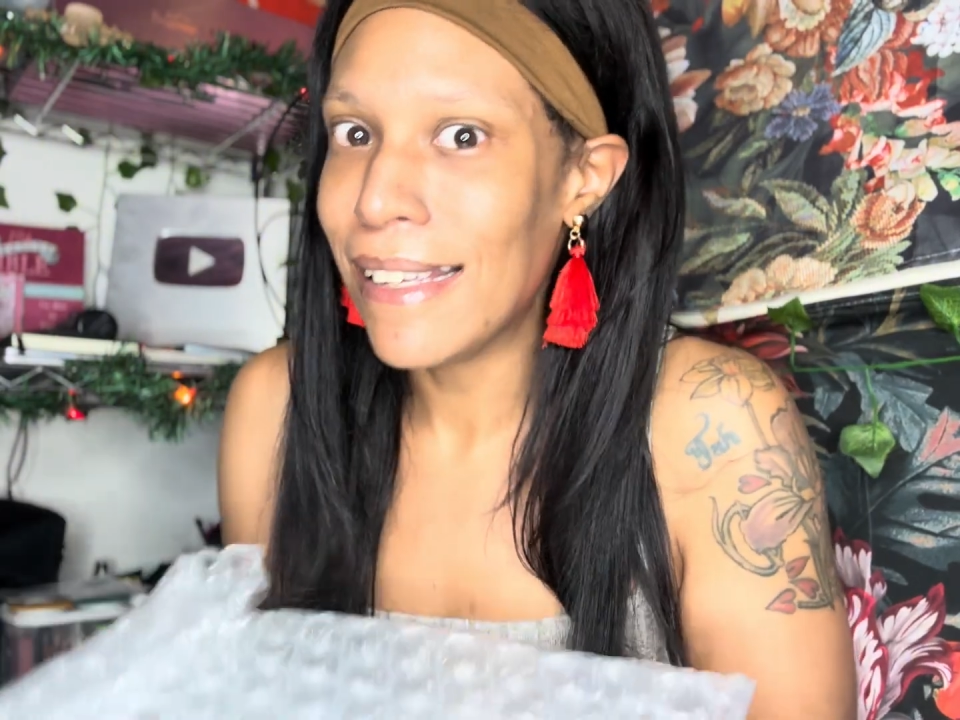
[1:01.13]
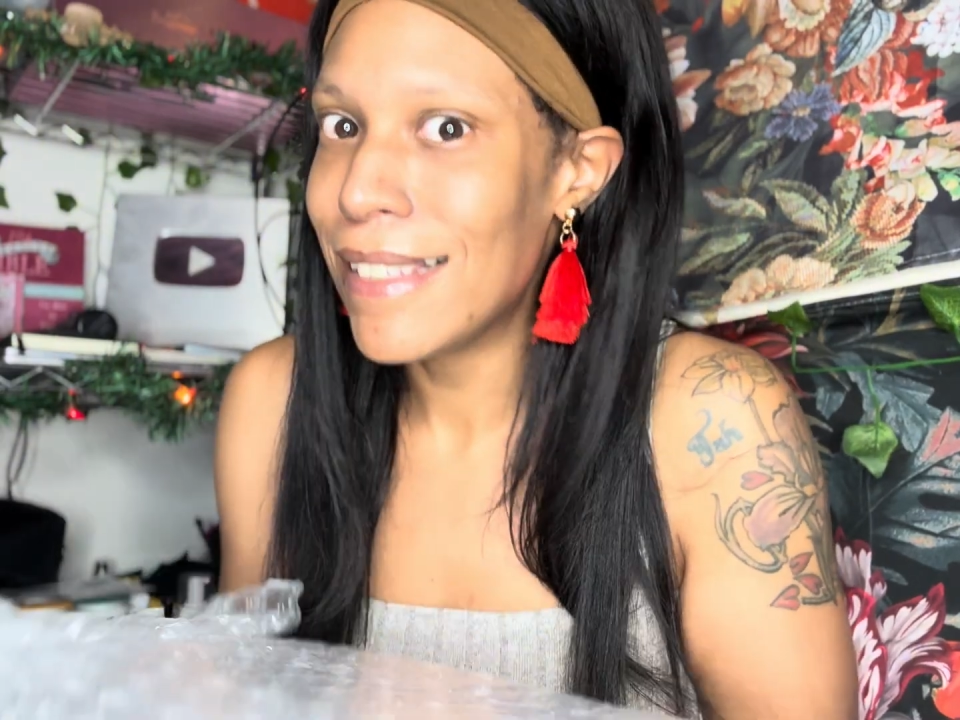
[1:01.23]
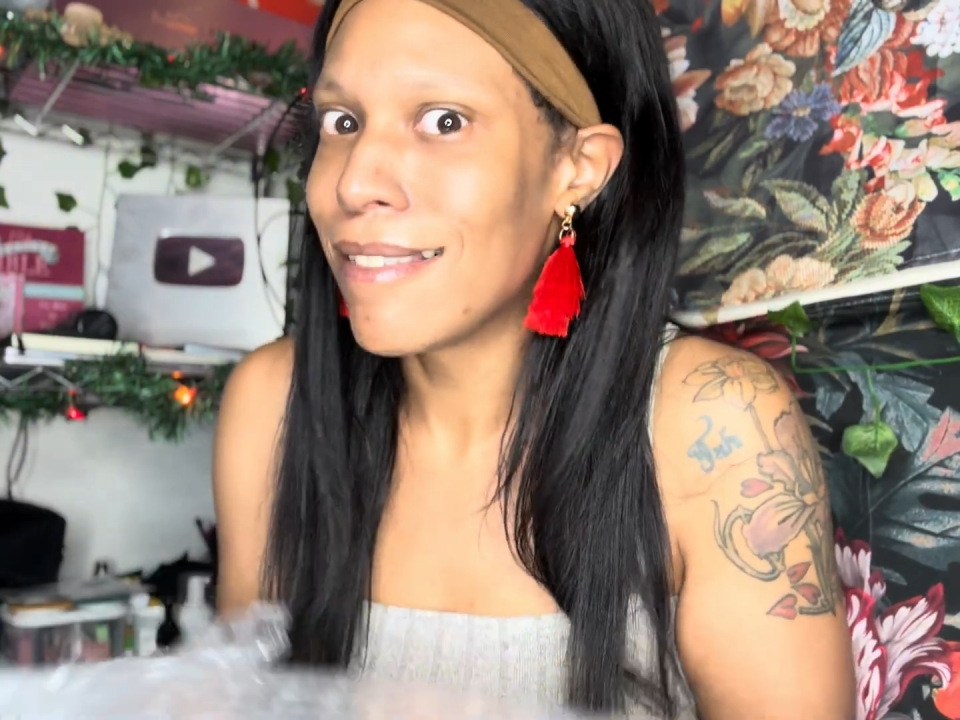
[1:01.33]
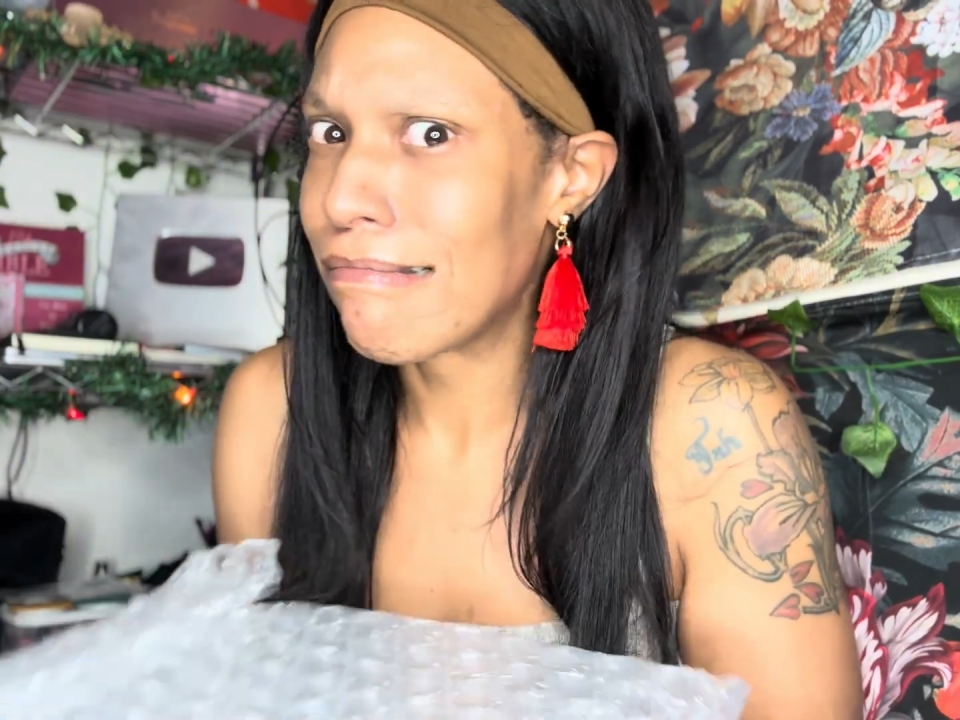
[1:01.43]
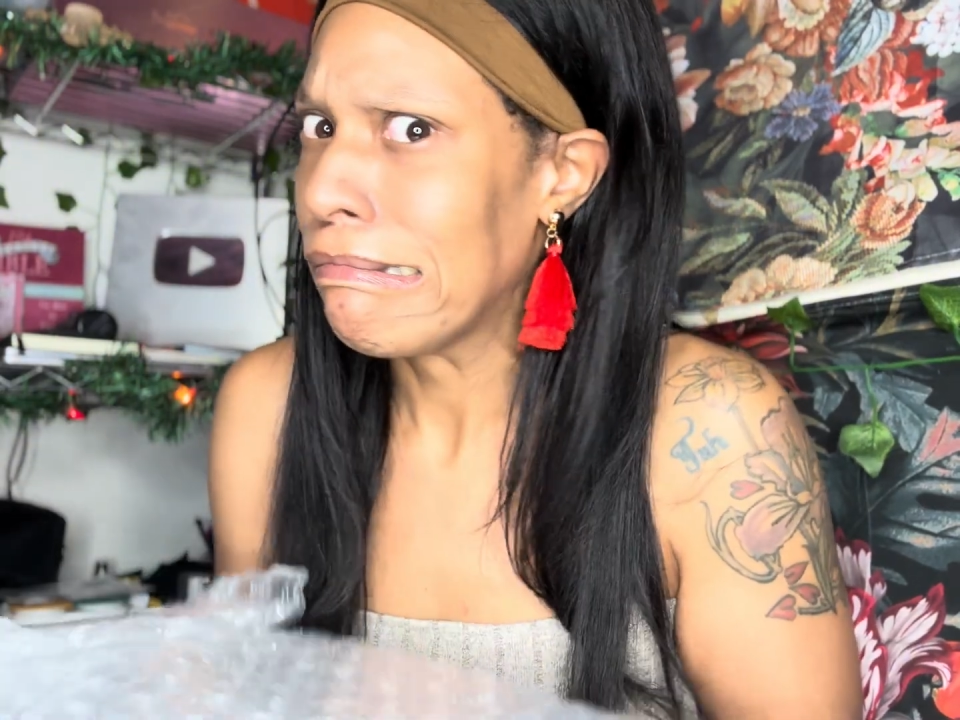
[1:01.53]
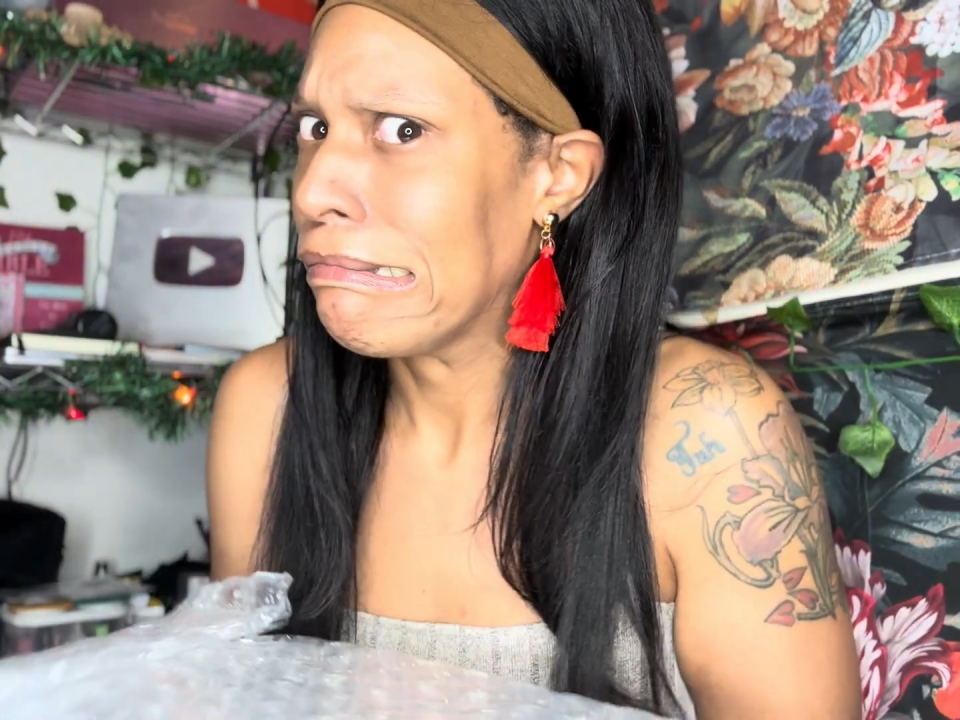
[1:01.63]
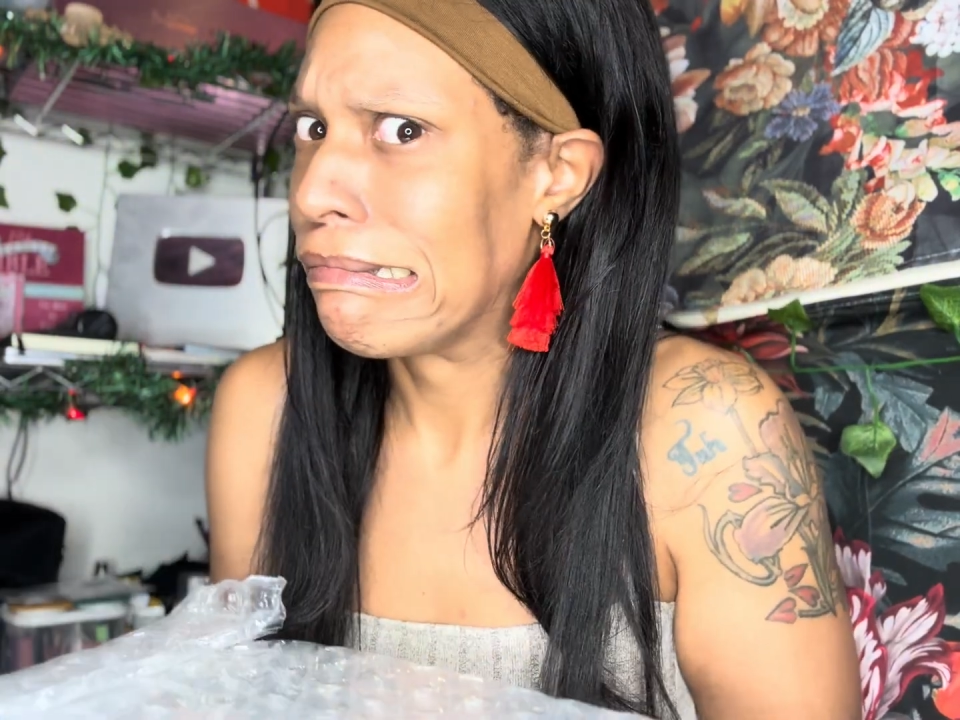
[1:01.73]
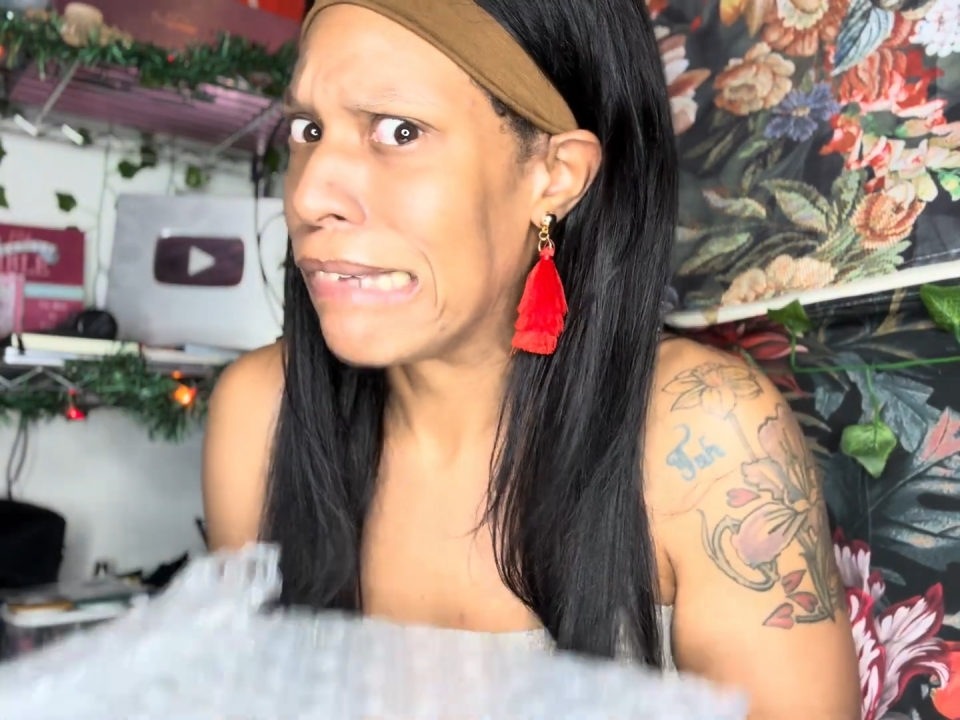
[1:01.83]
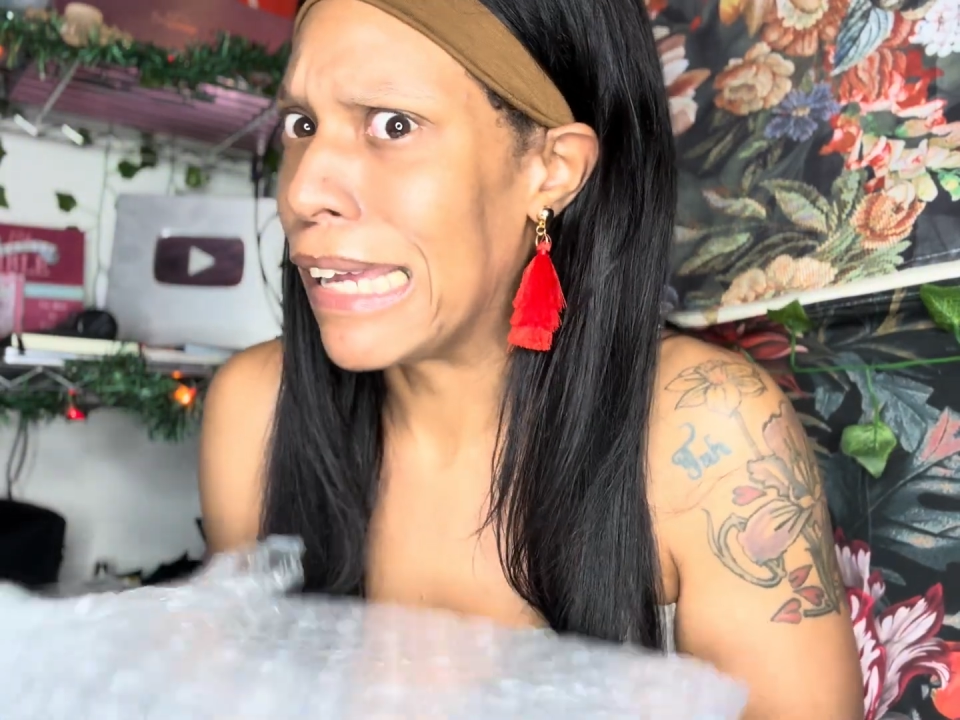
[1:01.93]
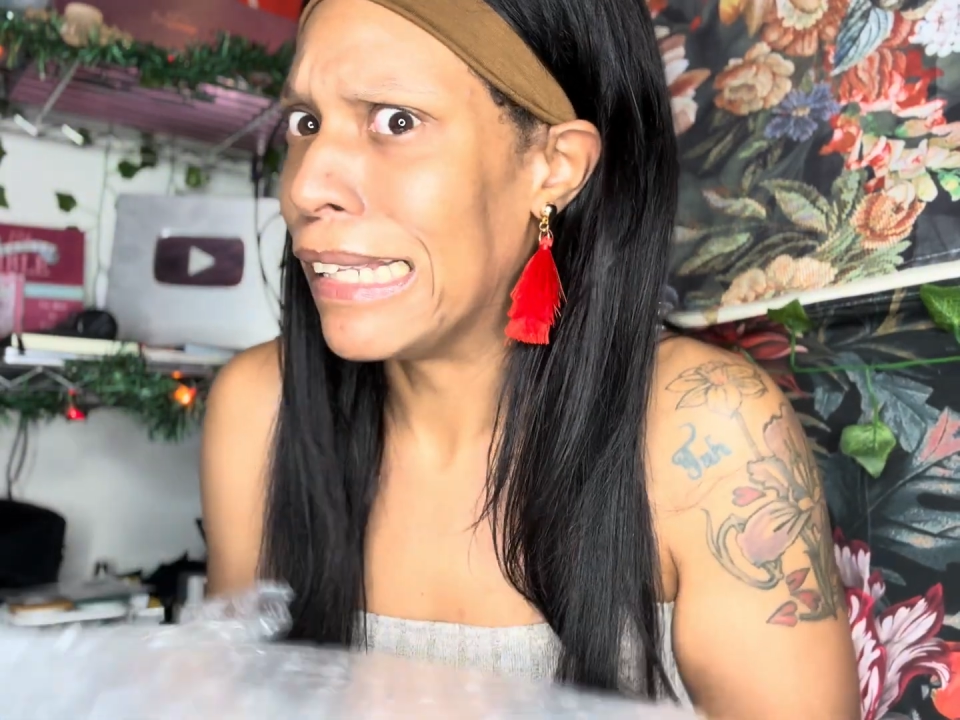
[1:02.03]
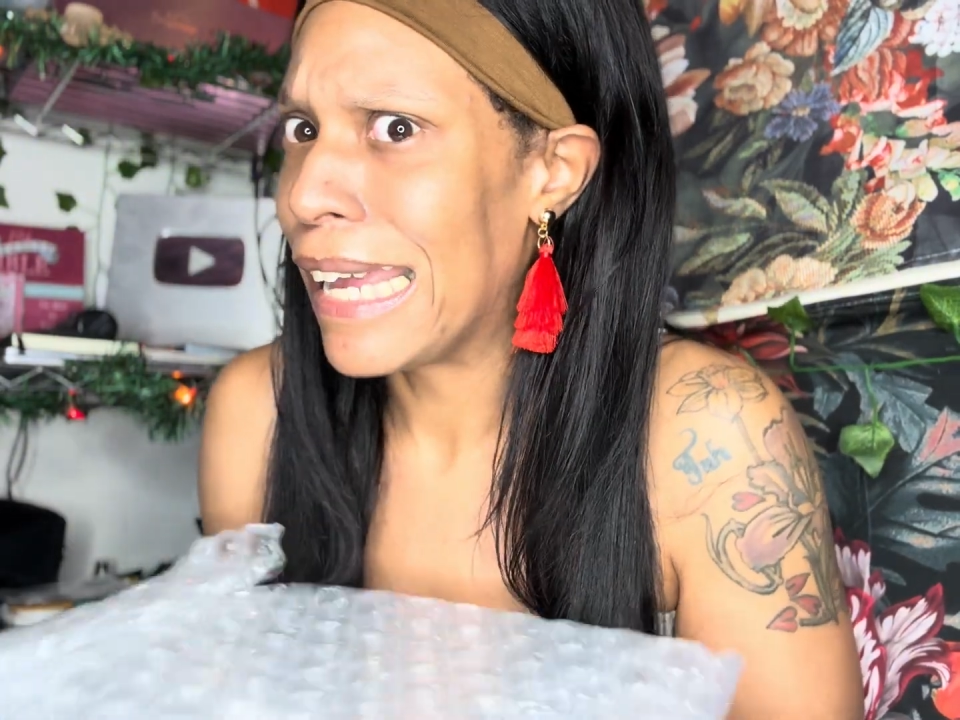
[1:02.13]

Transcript: this kind